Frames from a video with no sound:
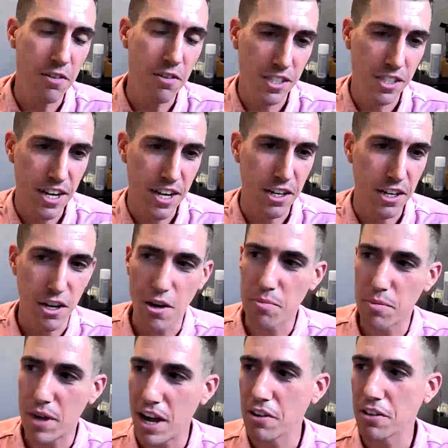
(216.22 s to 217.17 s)
how it's kind of
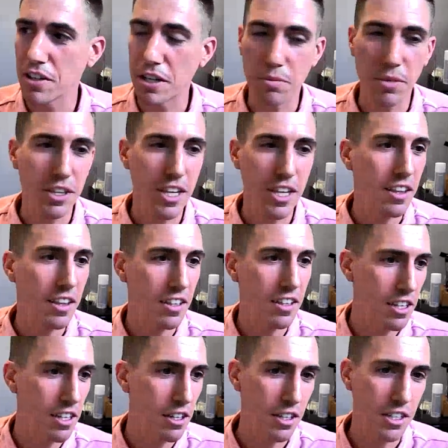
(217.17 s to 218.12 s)
compounding, but
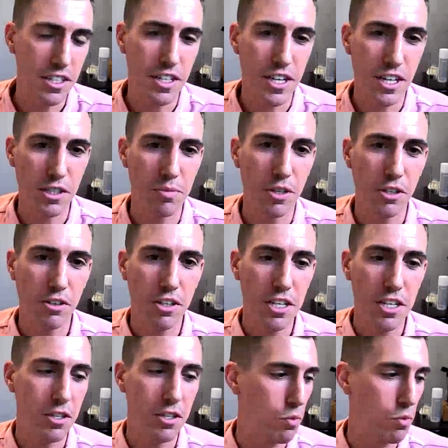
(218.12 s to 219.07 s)
then, you know, the
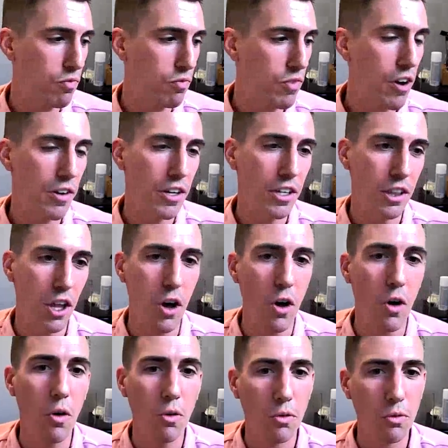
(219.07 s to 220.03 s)
detectability is very
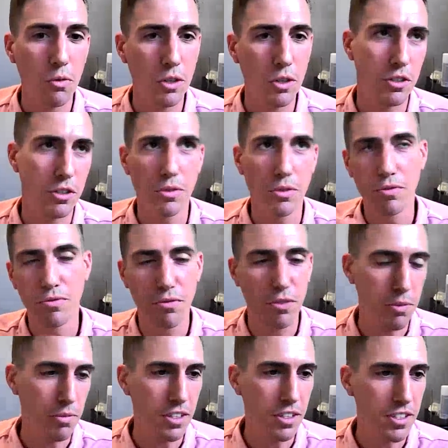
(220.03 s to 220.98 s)
low, which would
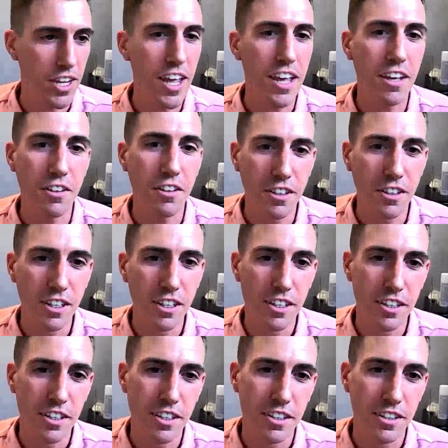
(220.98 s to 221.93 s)
flip the scale.
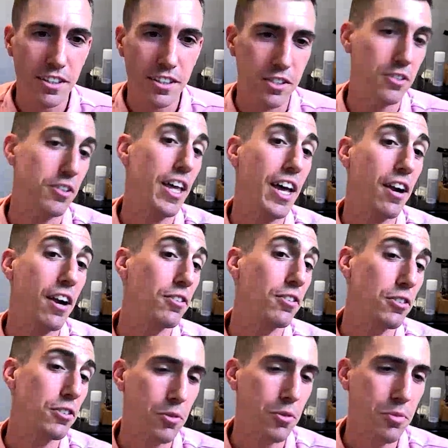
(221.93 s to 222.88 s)
So that
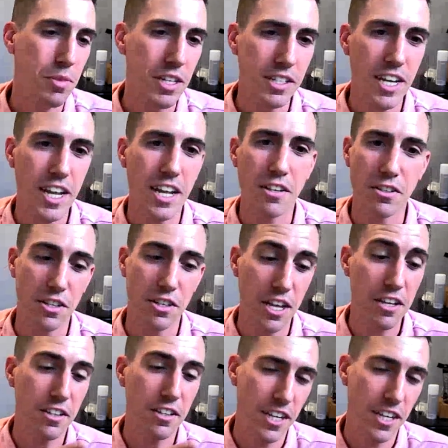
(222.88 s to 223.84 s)
also would be a 10. So
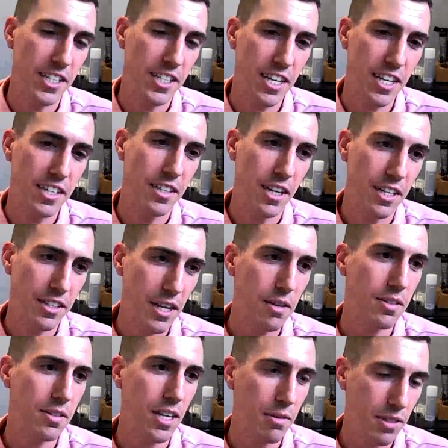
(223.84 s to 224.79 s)
then you take 10 times
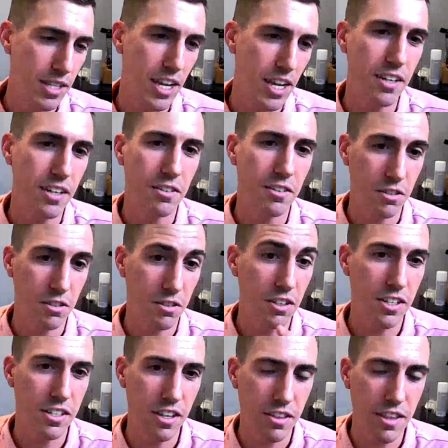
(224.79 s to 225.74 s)
10 times 10
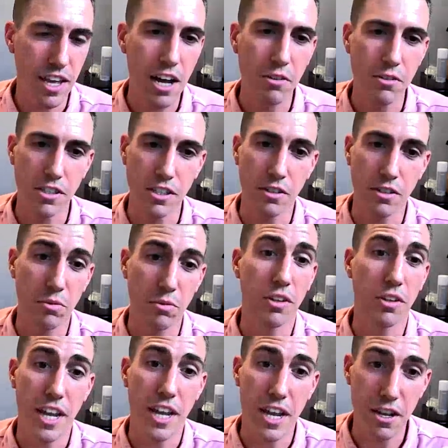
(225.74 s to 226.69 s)
is 1,000.
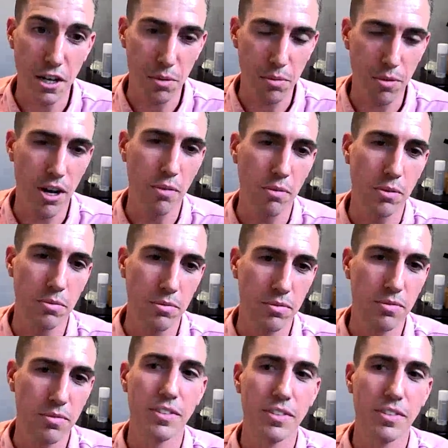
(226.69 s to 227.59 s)
Well, now you got a problem.